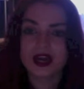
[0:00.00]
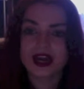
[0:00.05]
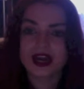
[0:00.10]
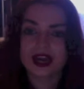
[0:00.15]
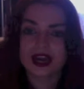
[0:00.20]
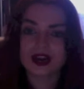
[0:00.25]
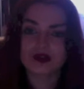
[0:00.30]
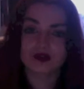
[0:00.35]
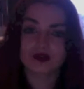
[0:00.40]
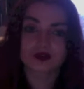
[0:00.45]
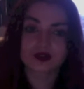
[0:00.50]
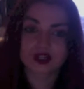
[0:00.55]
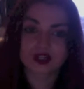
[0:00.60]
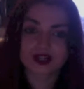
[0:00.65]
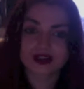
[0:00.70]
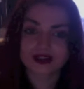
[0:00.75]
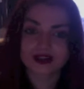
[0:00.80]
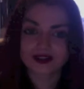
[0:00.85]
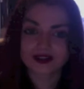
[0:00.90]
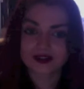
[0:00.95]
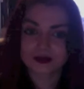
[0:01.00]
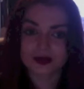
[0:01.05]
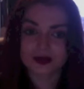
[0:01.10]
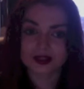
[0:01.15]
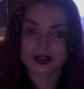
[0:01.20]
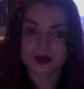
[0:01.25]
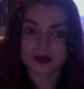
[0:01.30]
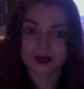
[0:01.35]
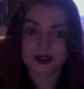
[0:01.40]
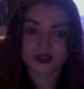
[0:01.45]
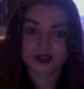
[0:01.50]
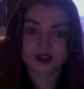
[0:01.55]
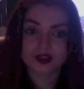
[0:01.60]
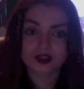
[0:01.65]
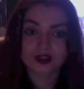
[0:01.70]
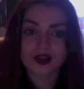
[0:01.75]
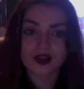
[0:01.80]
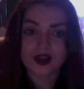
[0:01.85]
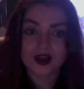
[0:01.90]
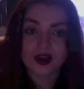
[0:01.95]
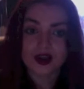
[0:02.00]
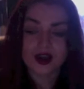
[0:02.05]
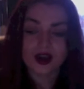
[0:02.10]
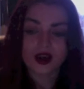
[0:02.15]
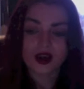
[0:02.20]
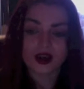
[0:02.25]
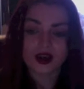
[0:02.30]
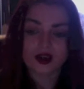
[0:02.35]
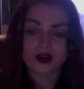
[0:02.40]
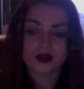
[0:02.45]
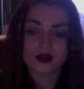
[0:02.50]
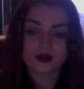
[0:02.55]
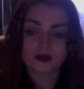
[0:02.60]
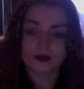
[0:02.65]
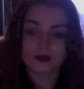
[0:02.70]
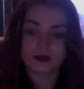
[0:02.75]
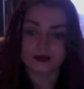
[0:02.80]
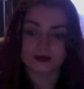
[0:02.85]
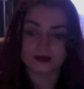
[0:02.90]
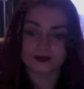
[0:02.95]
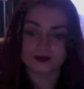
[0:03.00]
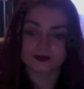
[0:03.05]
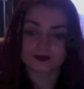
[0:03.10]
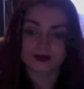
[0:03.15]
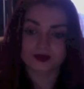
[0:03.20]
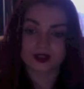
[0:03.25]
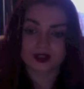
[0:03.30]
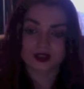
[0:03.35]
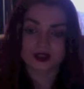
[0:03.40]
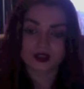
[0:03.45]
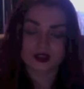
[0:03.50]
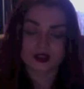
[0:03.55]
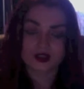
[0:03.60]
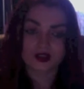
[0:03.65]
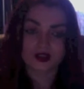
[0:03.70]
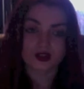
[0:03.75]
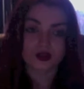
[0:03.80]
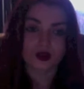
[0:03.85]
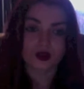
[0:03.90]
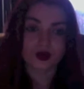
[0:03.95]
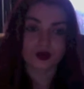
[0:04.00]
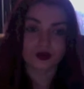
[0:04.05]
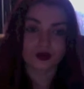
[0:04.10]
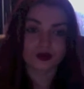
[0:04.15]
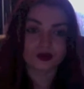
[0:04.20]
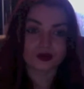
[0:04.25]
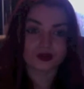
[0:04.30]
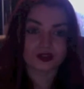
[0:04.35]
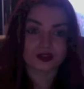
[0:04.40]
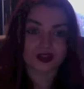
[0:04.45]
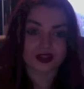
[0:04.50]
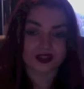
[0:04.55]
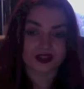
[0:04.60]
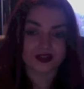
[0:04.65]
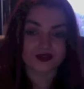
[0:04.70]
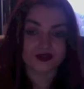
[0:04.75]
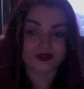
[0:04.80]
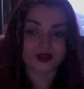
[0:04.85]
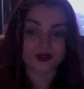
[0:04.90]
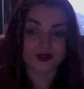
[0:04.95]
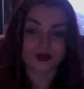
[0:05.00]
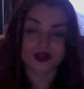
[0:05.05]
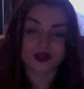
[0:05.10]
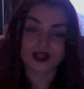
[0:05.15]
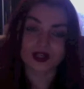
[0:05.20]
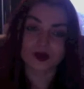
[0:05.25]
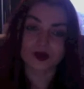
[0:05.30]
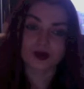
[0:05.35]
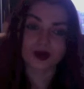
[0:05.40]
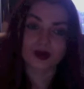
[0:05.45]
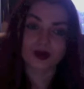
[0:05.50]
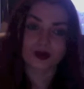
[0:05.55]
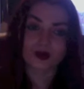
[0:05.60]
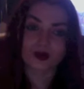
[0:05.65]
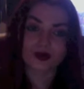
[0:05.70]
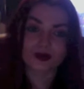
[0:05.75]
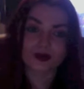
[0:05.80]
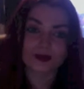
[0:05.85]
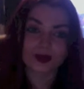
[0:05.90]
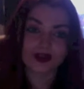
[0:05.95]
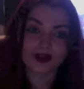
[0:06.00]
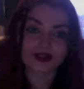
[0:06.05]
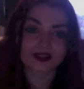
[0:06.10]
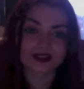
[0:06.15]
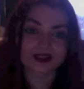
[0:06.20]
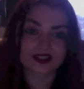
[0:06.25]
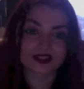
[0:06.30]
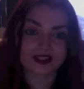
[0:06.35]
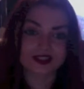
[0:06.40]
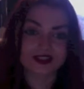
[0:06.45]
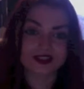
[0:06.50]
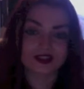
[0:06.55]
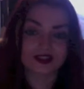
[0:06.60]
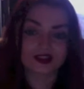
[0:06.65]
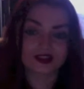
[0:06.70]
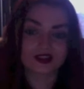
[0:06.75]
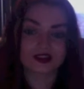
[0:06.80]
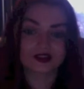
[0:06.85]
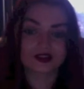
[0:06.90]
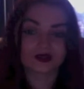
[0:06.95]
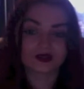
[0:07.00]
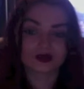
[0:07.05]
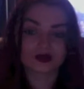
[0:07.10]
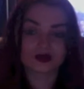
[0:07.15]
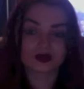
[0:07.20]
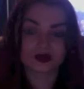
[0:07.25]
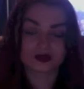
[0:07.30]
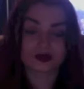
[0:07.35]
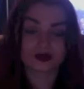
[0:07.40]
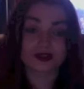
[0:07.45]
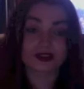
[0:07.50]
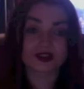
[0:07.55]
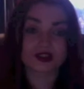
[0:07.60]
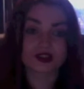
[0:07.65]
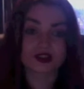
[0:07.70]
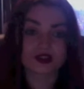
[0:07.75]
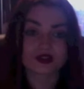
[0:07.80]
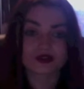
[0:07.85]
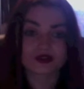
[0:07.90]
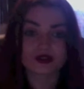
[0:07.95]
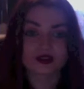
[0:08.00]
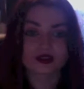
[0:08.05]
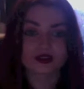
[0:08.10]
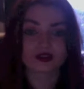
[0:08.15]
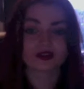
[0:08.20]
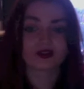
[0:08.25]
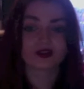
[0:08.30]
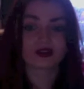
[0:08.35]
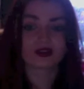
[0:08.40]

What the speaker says: Everyone really liked the main image. They thought it was like it fit really well with the magazine and the position of it.